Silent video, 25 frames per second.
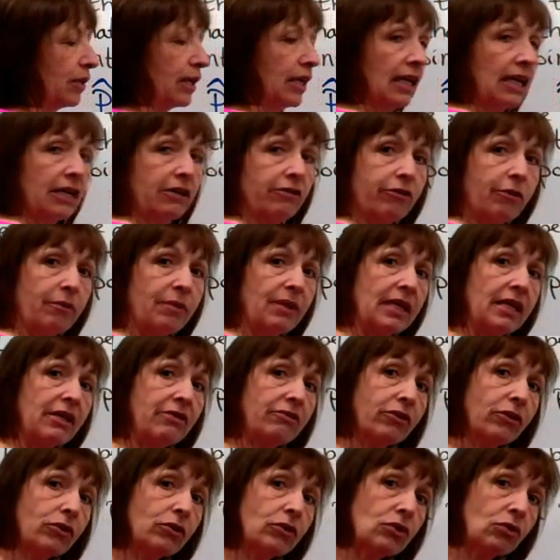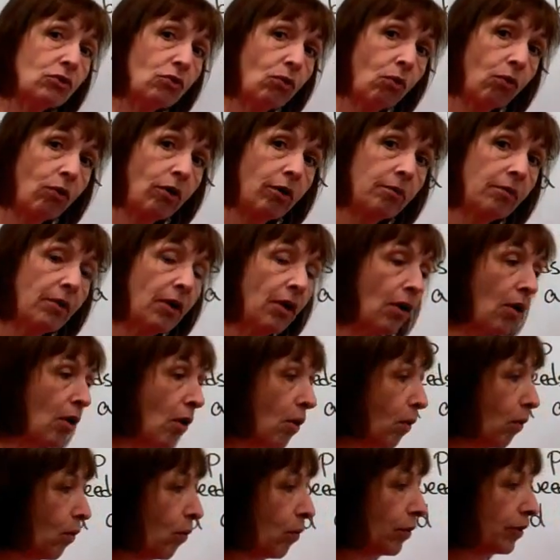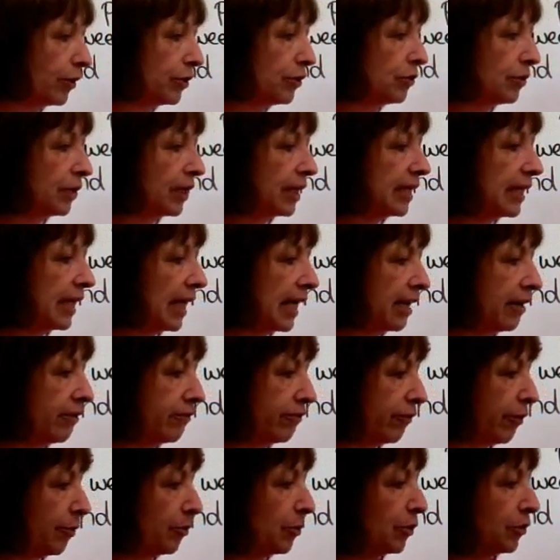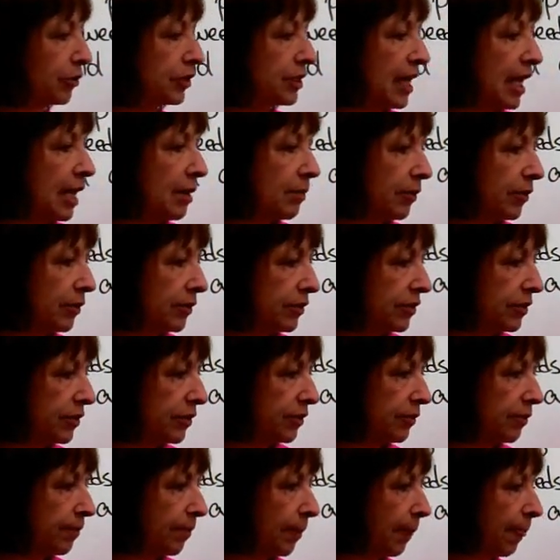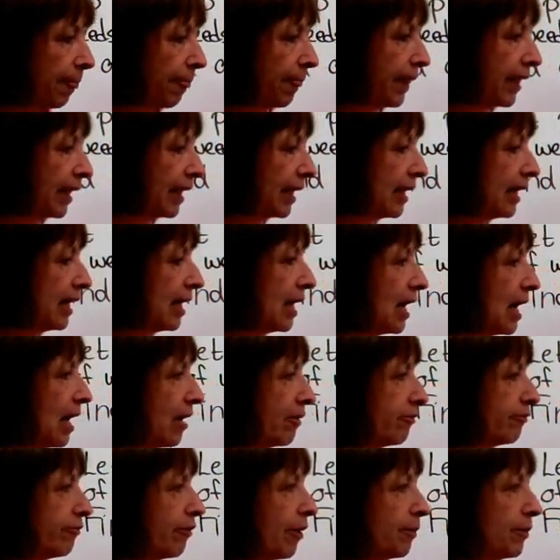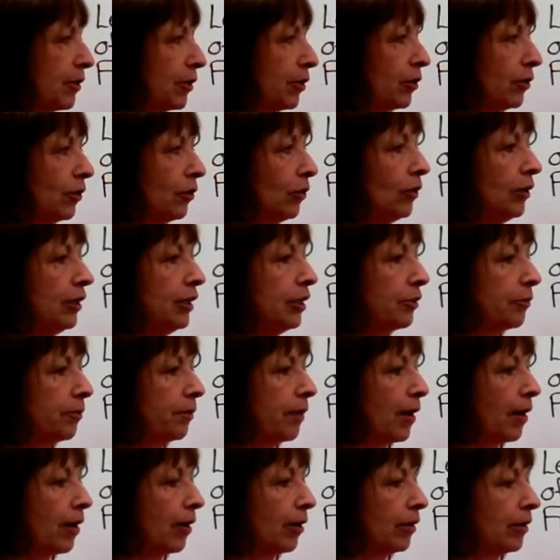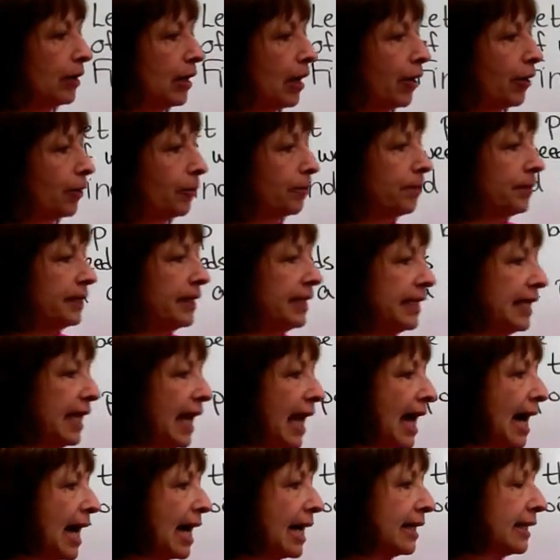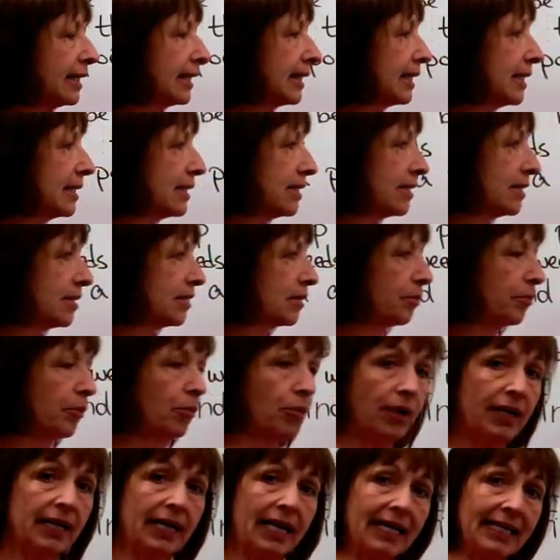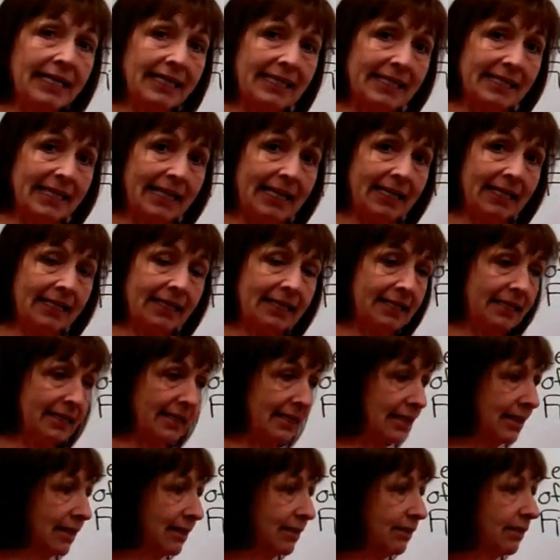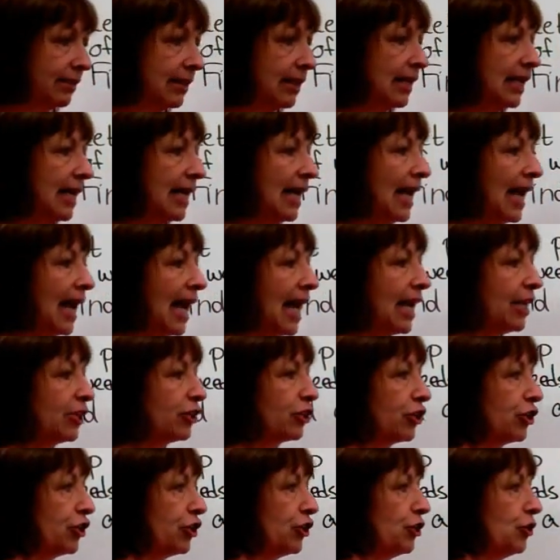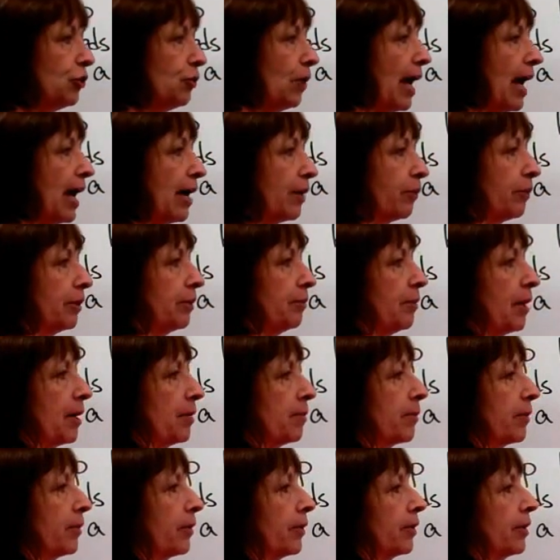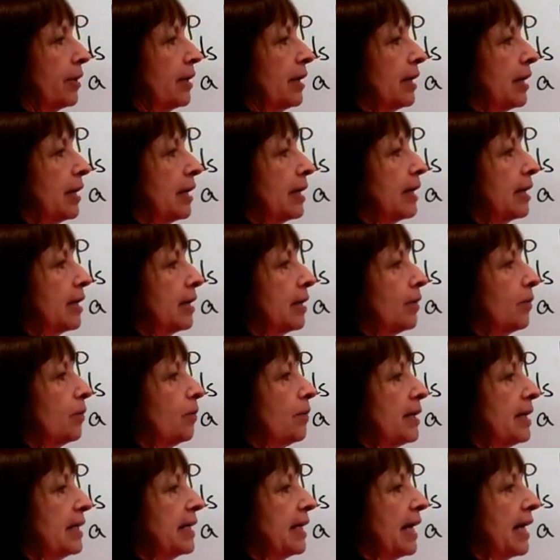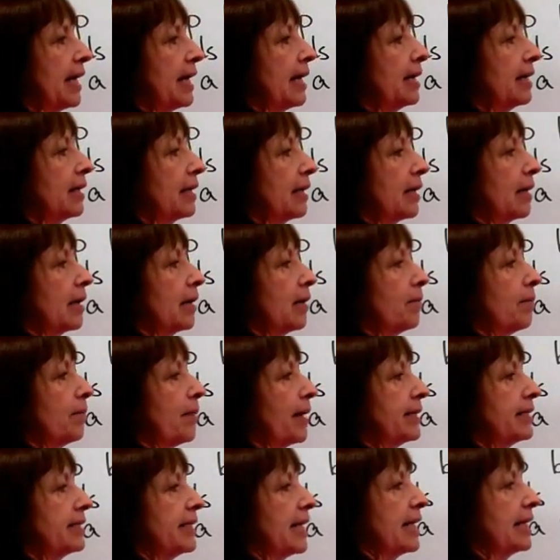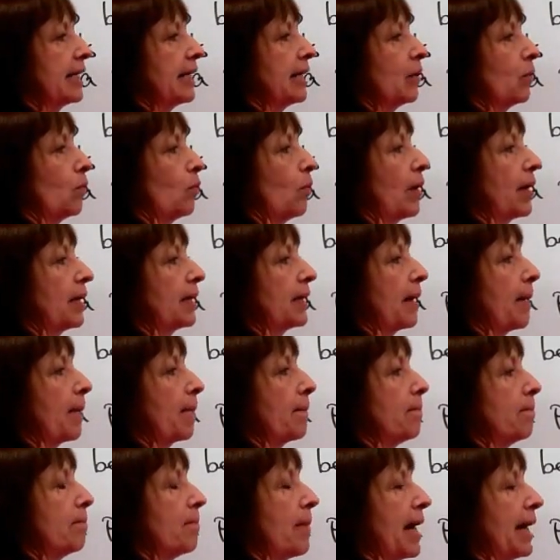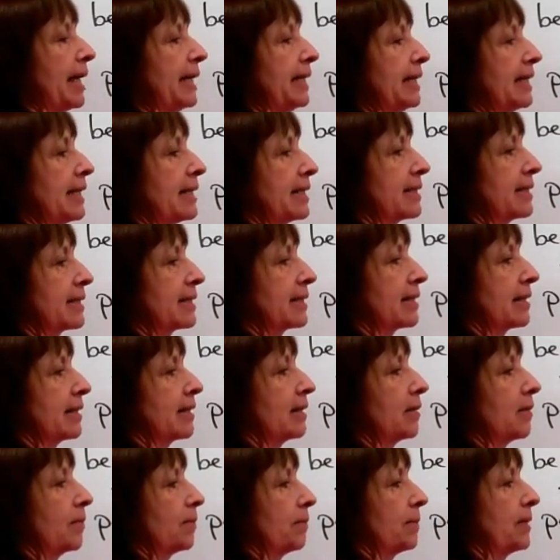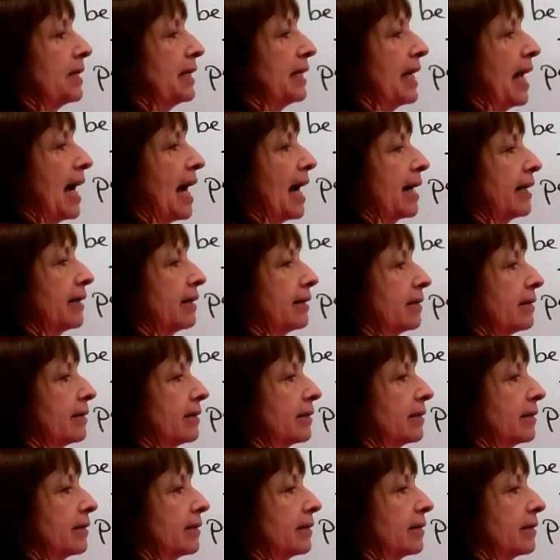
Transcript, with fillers: you can get it from the inverse norm or you can get it from your tables. From the earlier part, our p hat is the 0.86. And q hat, remember, we get by taking 1 minus p hat.